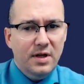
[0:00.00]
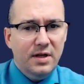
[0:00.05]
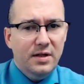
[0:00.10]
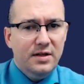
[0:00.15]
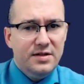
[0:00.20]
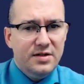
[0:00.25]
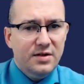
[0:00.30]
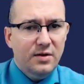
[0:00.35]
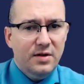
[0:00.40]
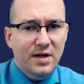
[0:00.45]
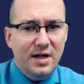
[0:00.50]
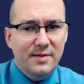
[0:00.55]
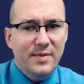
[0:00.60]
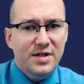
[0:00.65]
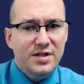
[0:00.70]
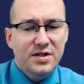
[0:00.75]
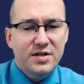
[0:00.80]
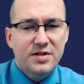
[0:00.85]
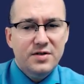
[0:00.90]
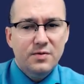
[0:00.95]
so
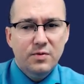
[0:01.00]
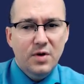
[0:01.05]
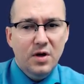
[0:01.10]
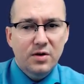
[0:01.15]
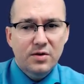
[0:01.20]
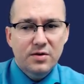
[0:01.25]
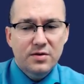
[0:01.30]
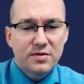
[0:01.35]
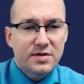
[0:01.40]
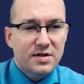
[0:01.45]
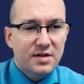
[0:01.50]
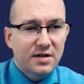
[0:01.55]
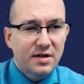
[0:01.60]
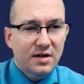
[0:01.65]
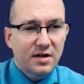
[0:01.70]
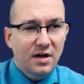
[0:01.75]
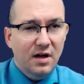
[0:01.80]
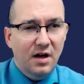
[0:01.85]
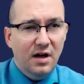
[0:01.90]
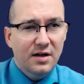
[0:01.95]
admissions rose
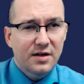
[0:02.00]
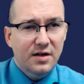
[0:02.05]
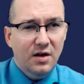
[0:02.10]
on